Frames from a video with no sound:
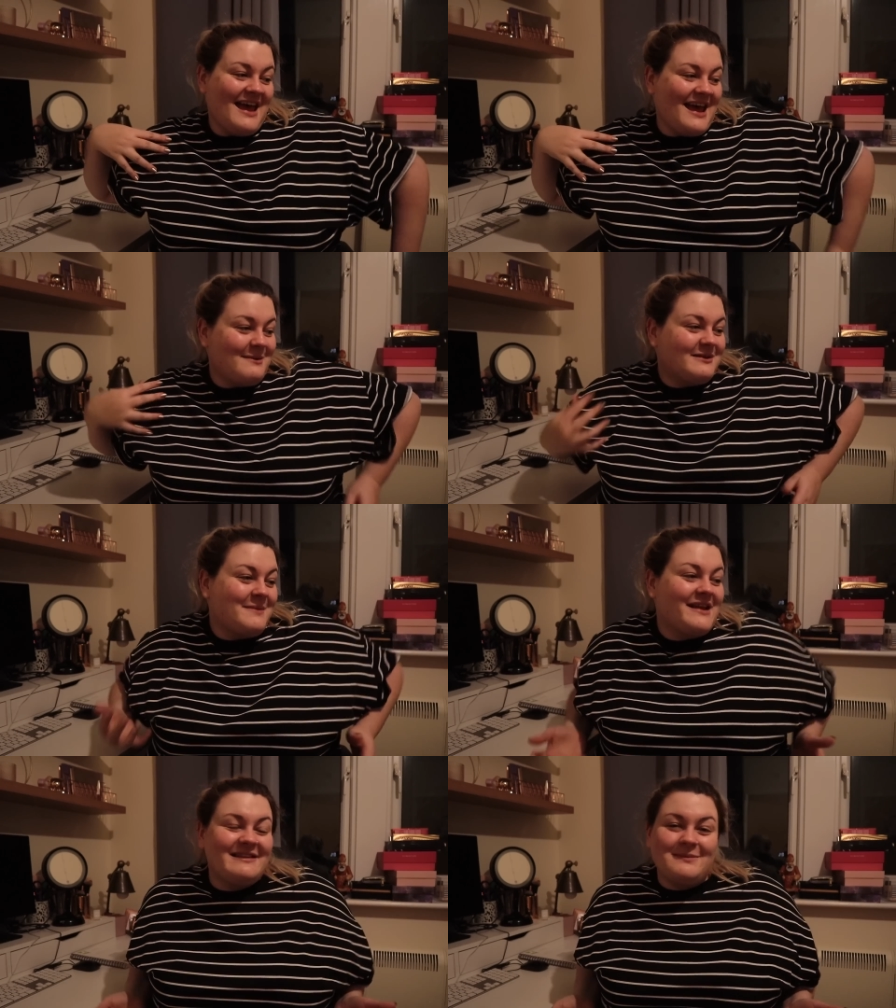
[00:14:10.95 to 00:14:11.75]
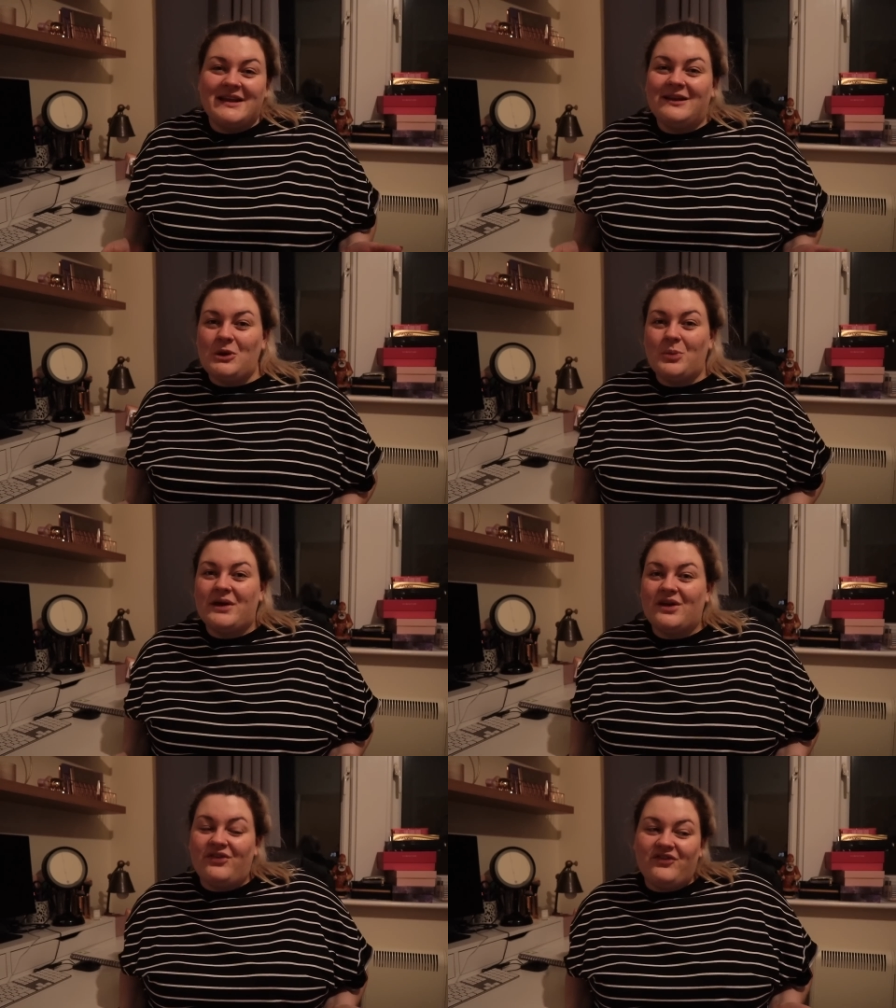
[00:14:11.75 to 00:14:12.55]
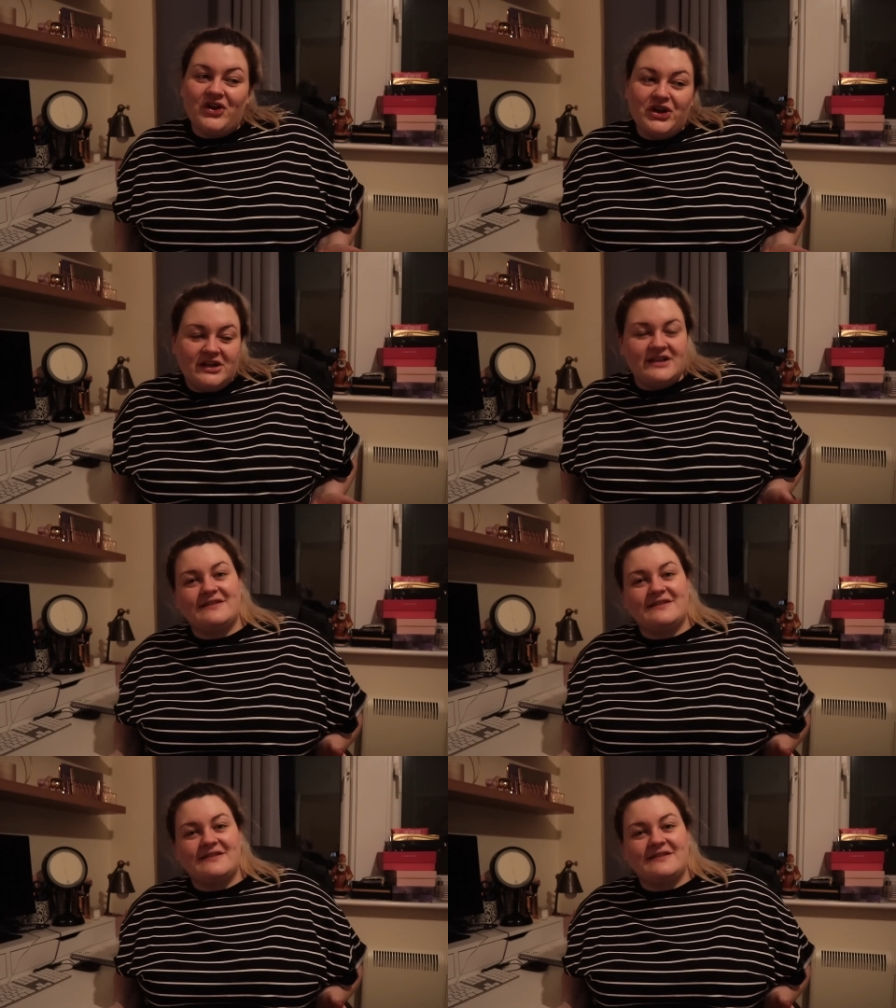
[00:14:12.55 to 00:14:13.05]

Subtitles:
It was meant to be a little bit of fun.